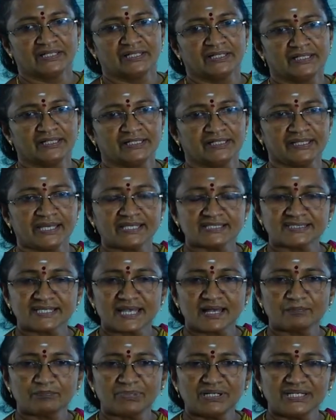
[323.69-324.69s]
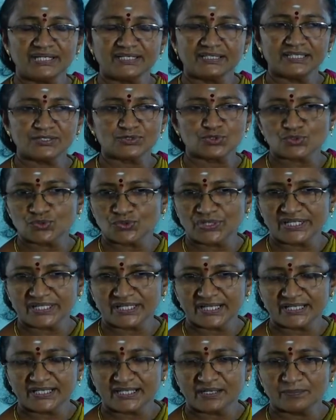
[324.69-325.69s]
Example, in the student
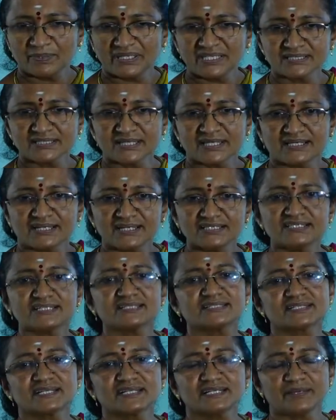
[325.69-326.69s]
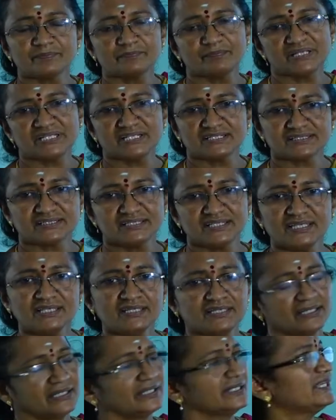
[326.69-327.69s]
database, register number is the
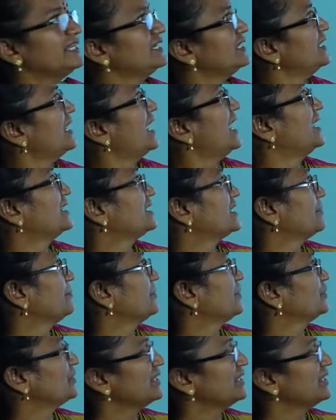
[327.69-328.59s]
key attribute.